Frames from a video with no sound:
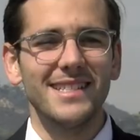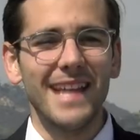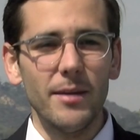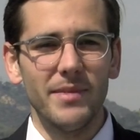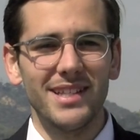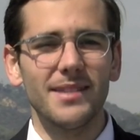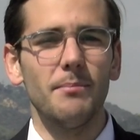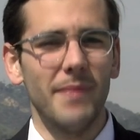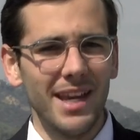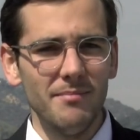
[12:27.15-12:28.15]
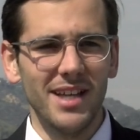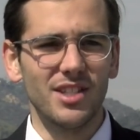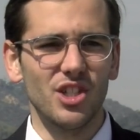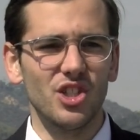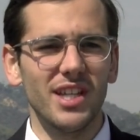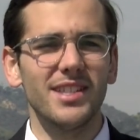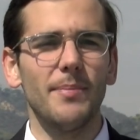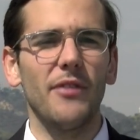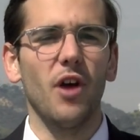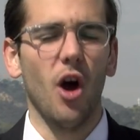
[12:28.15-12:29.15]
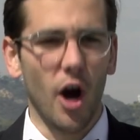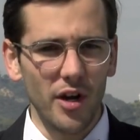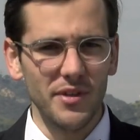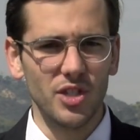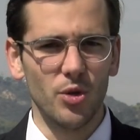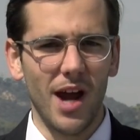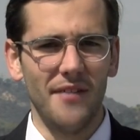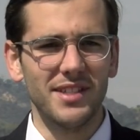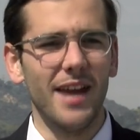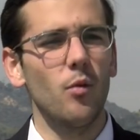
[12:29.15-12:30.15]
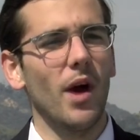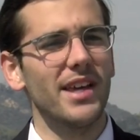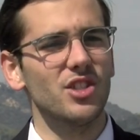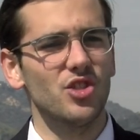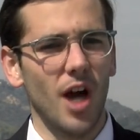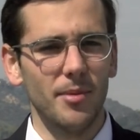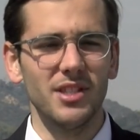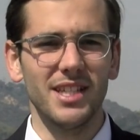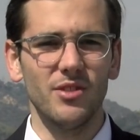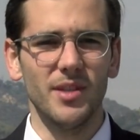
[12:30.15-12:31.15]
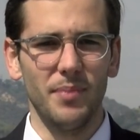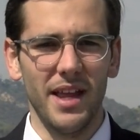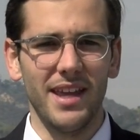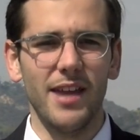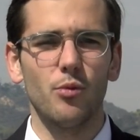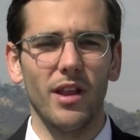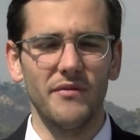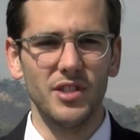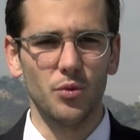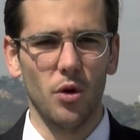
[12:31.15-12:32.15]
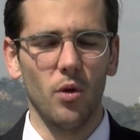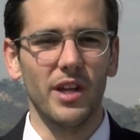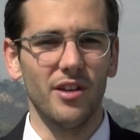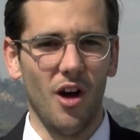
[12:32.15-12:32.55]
Statement's main message is about the art of his craft and why his job continues to play a relevant role in